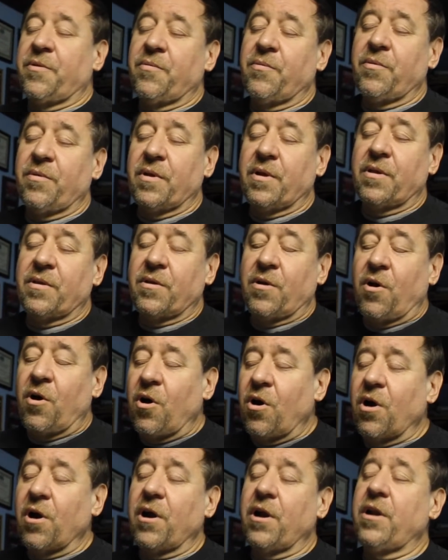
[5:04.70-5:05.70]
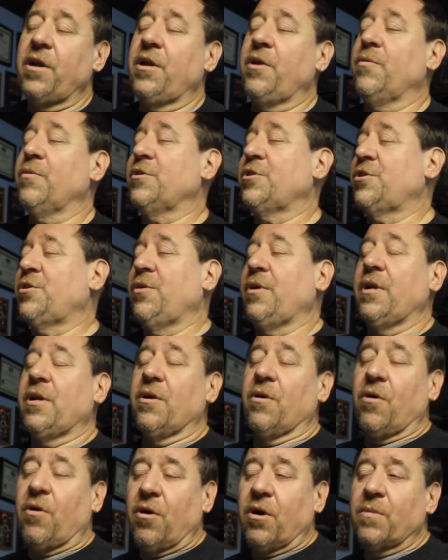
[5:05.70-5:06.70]
through the heart. You were shooting
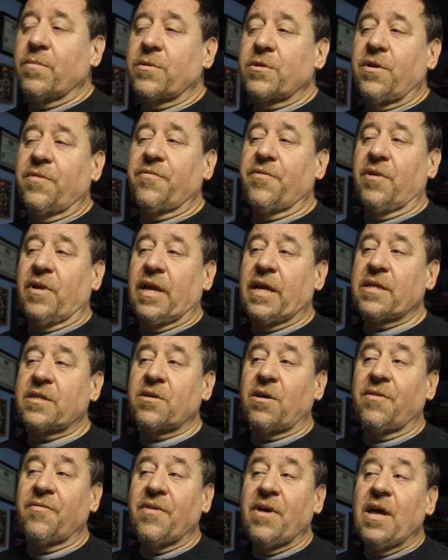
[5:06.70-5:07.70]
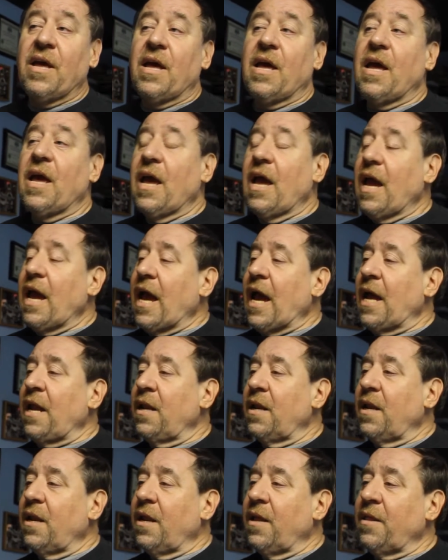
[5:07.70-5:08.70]
their arms off, their legs off.
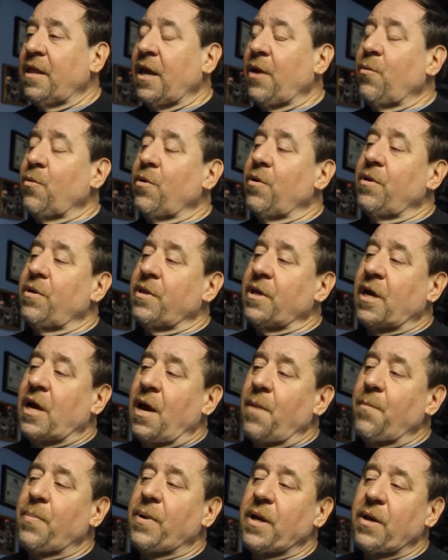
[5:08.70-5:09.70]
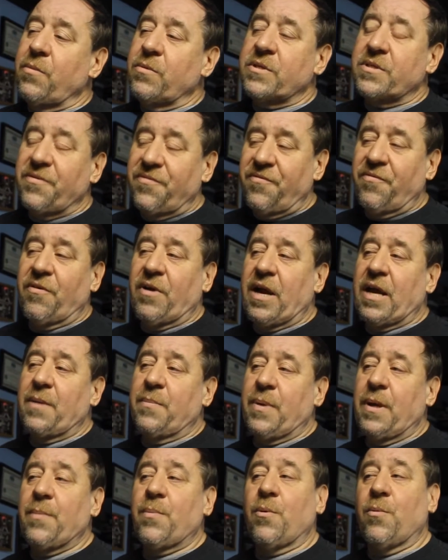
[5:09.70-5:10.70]
And the company was afraid
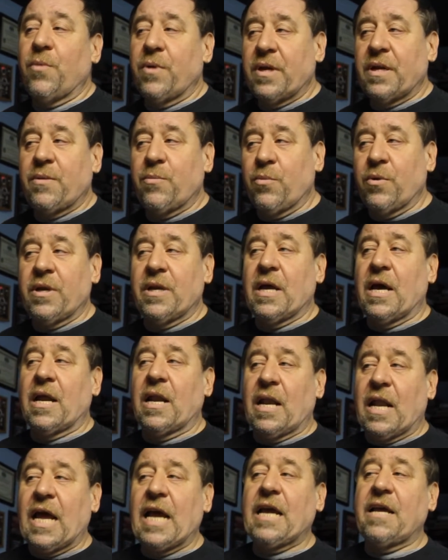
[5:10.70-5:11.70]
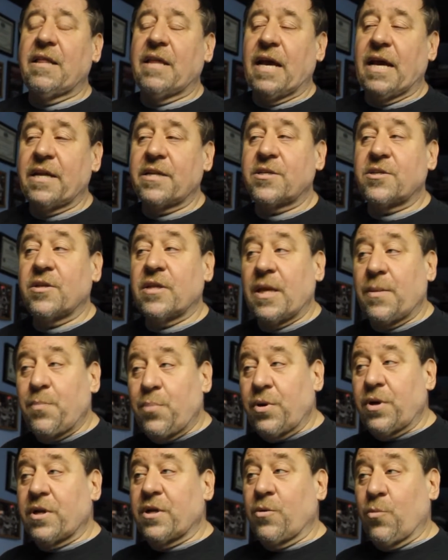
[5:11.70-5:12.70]
people would not like that, so they
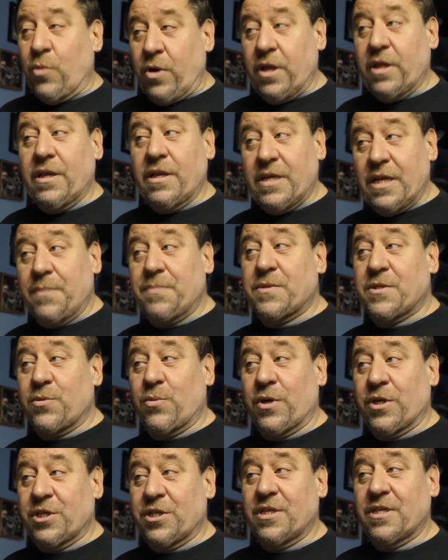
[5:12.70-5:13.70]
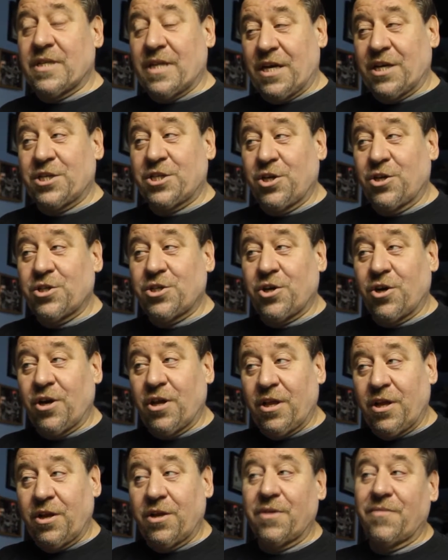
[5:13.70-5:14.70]
put one of the dip switches that I showed you
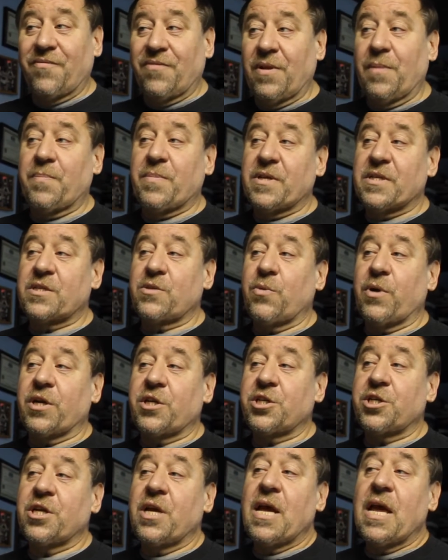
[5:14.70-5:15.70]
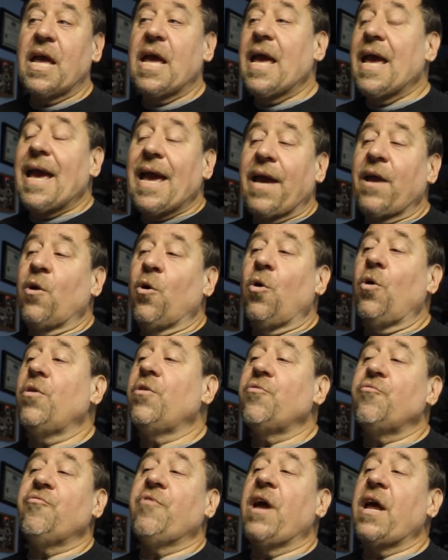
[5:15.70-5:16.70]
earlier. You flip the switch, and all
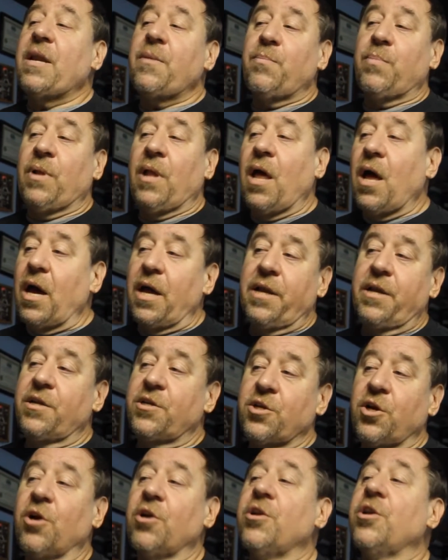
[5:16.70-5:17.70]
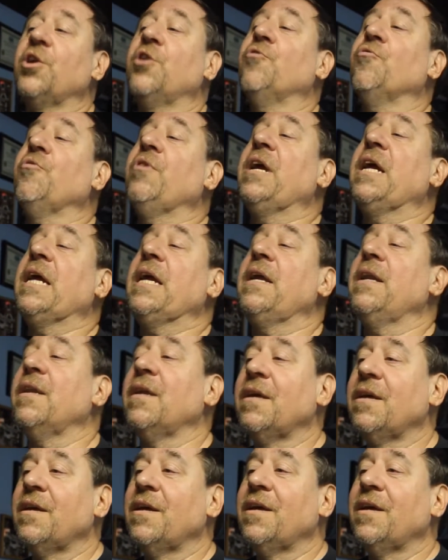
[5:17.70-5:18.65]
the red blood turned to green.